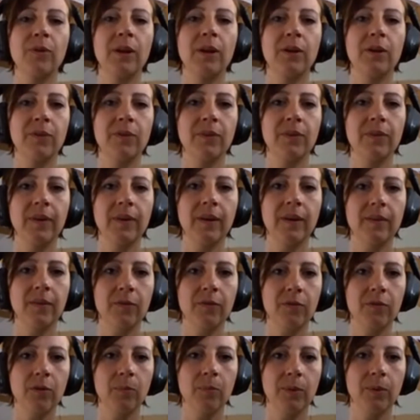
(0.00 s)
relevant
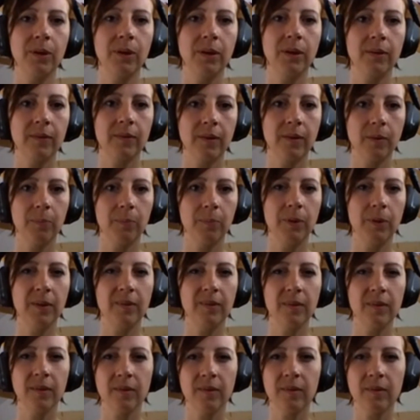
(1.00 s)
data from an SAP
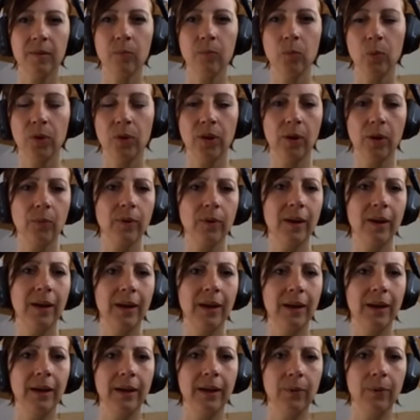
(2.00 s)
system without
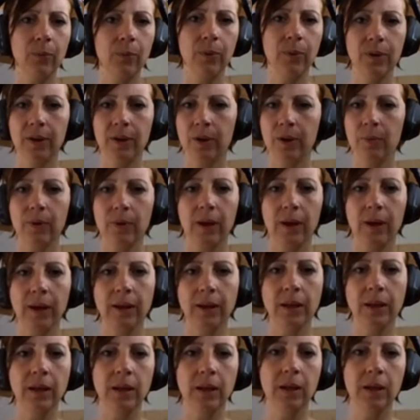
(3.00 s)

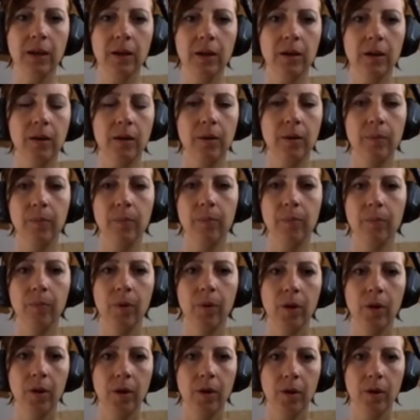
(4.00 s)
any
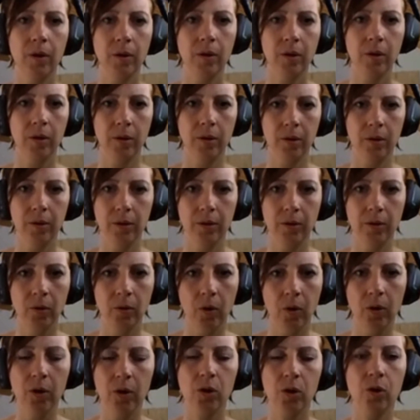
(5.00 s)

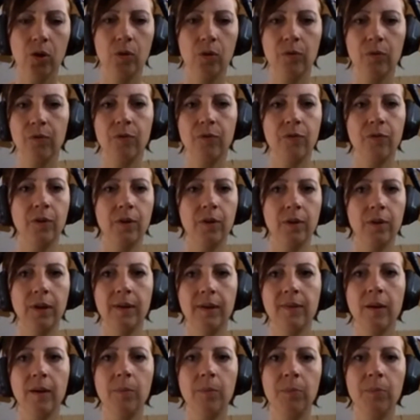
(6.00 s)
knowledge of
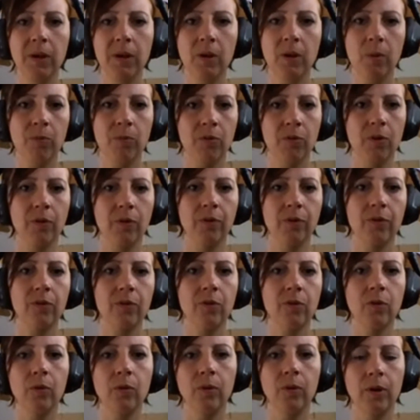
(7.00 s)
SAP upfront.
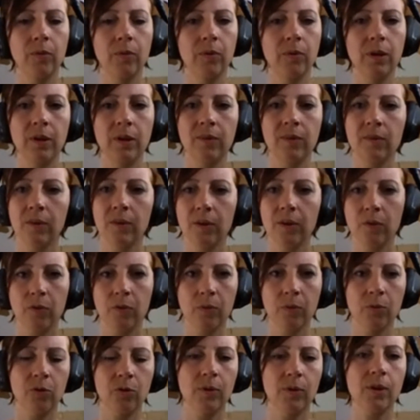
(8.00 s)
So I really
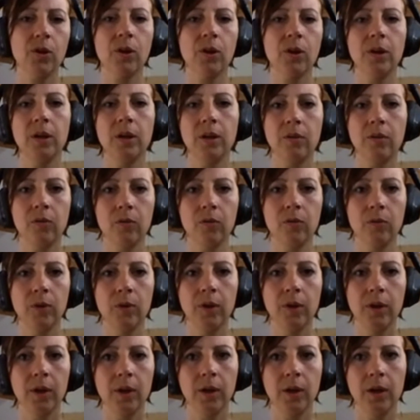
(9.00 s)
started from scratch. I needed to
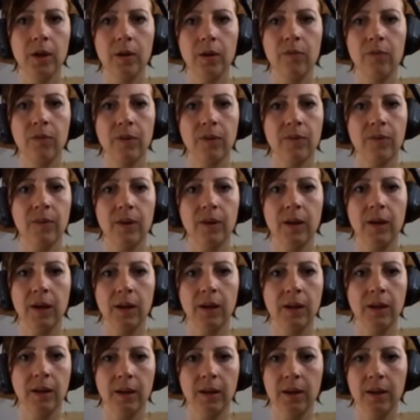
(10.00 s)

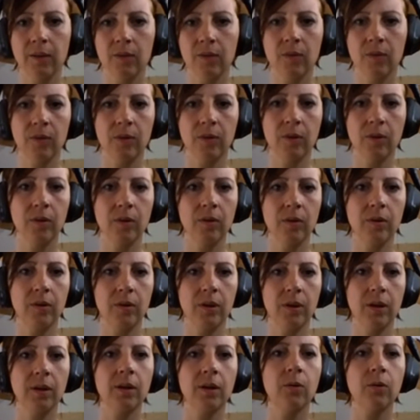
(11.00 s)
investigate and
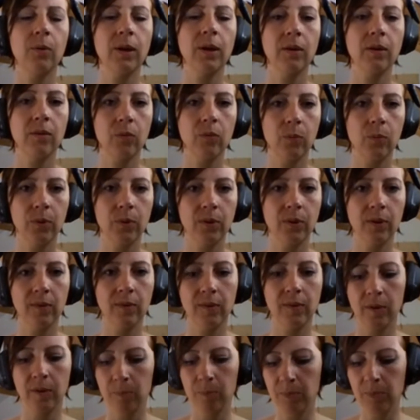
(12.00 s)
get acquainted with
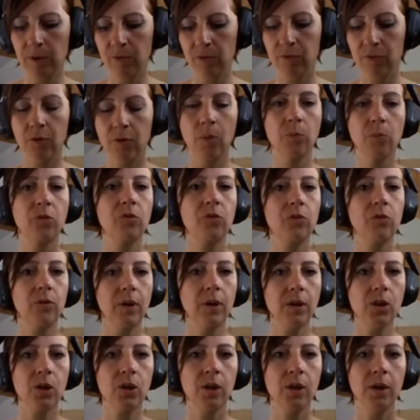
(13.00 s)
SAP from
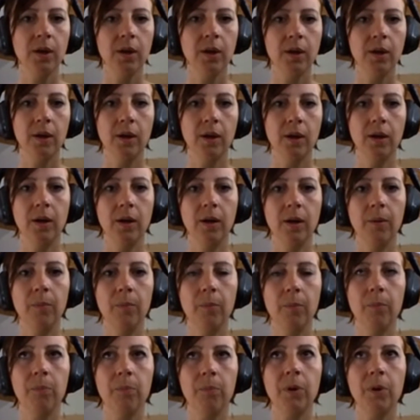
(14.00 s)
scratch.
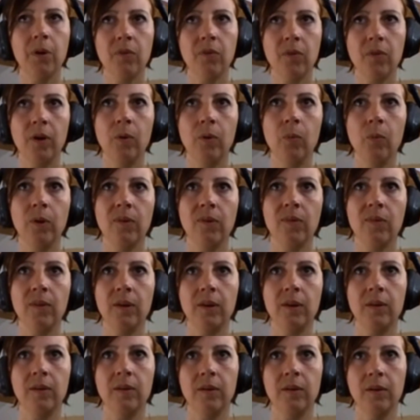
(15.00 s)
Plus, I was
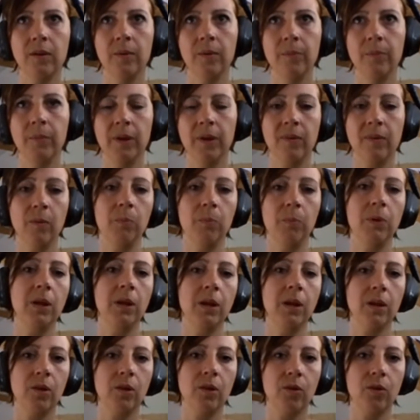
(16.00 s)
as a
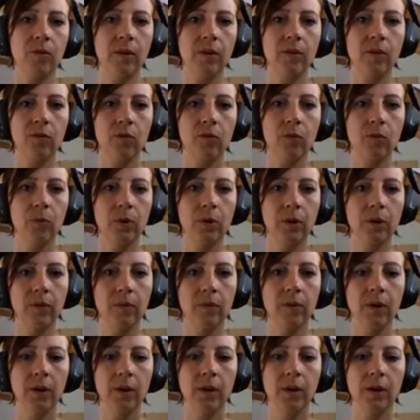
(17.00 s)
PhD
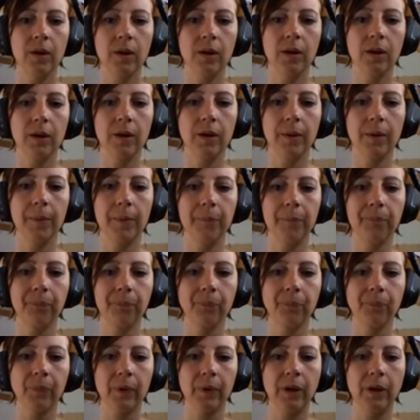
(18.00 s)
student
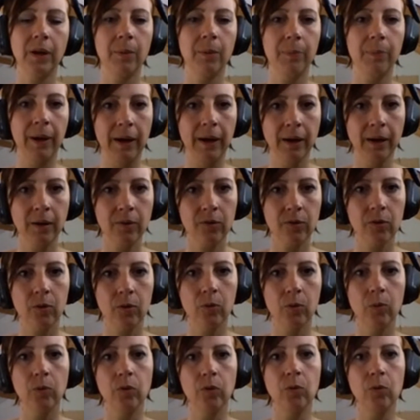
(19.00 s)
in a bank,
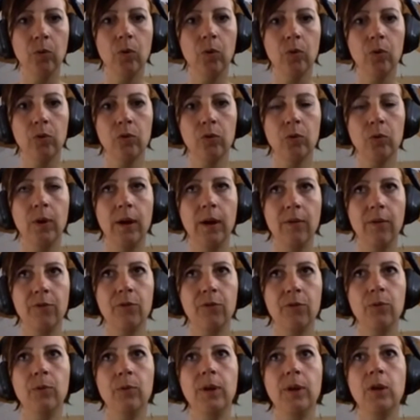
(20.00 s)
so you also
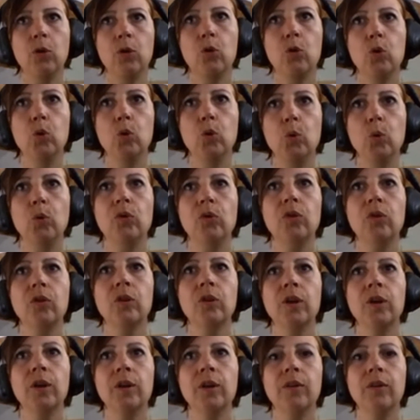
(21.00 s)
have to
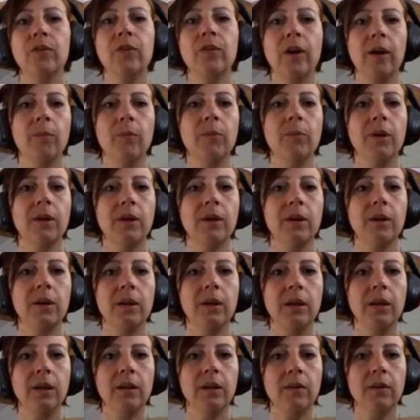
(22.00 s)
include time that
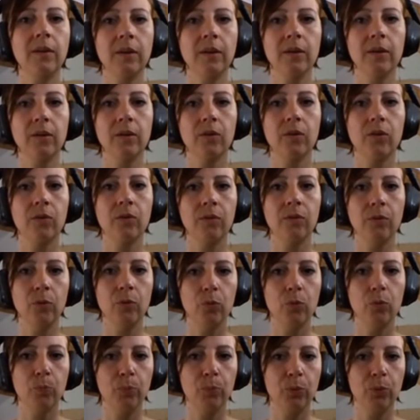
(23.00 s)
I needed and the
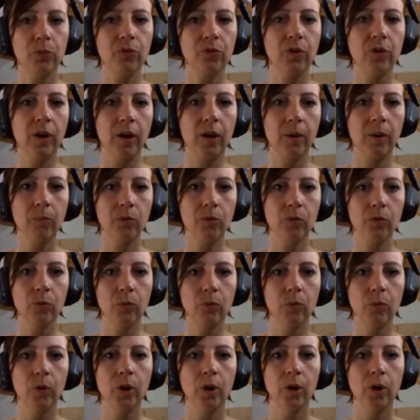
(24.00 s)
throughput time
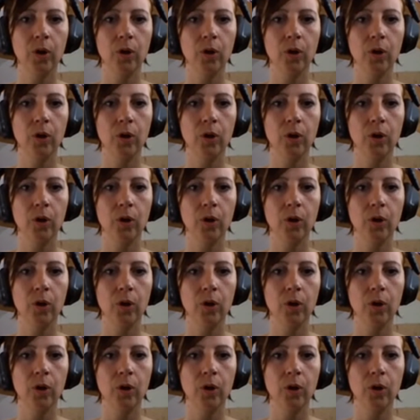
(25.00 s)
to,